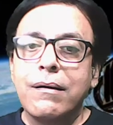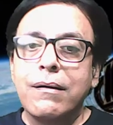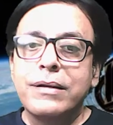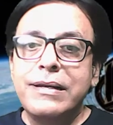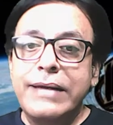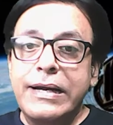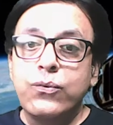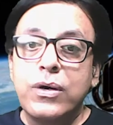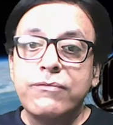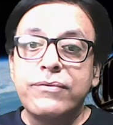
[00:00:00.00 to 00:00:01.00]
the
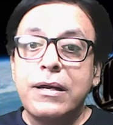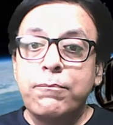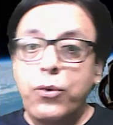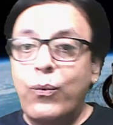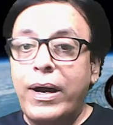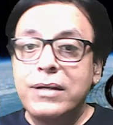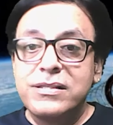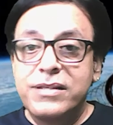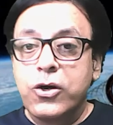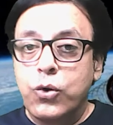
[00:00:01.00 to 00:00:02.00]
network then provides
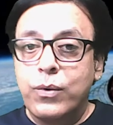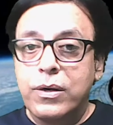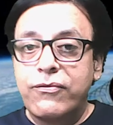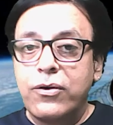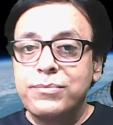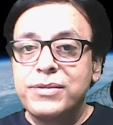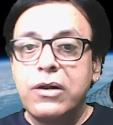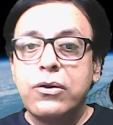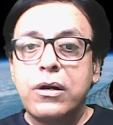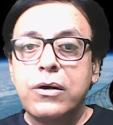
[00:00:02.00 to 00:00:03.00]
takeover from
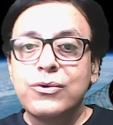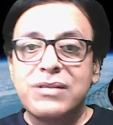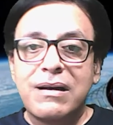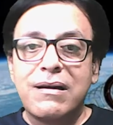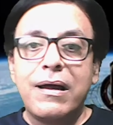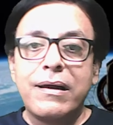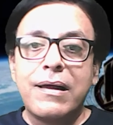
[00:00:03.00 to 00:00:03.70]
cellular to satellite